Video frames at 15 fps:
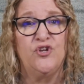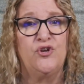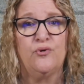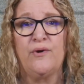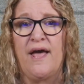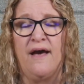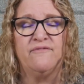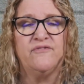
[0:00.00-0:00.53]
You
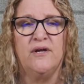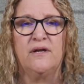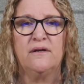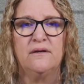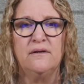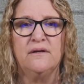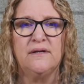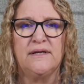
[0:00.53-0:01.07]
don't have to
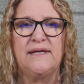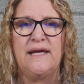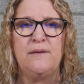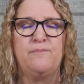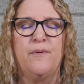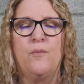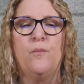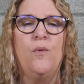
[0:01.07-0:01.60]

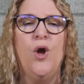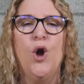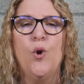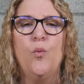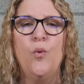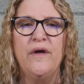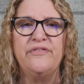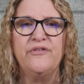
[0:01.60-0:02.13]
keep them
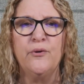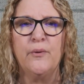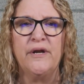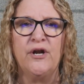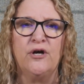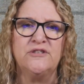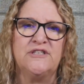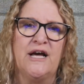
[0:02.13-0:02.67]
with you
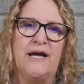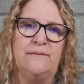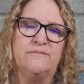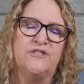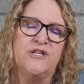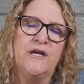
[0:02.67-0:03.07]
at all times.